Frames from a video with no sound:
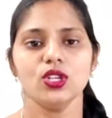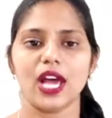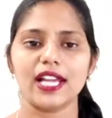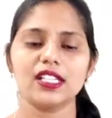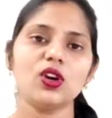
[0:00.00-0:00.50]

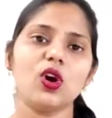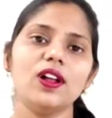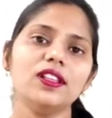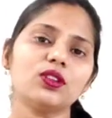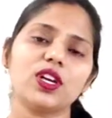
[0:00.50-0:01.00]
so actually
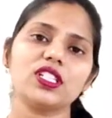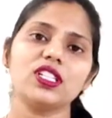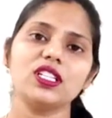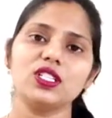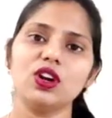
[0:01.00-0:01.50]
all the
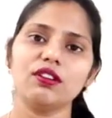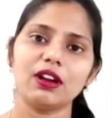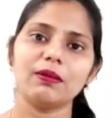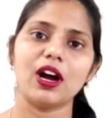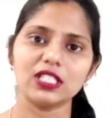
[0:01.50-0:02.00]
questions they are
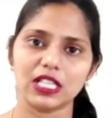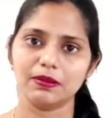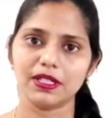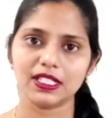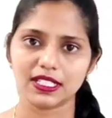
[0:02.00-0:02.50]
from our
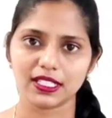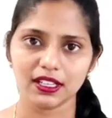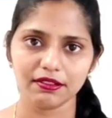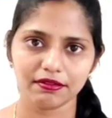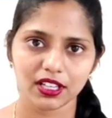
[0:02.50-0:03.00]
syllabus
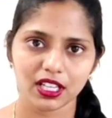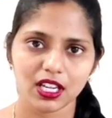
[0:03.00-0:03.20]
itself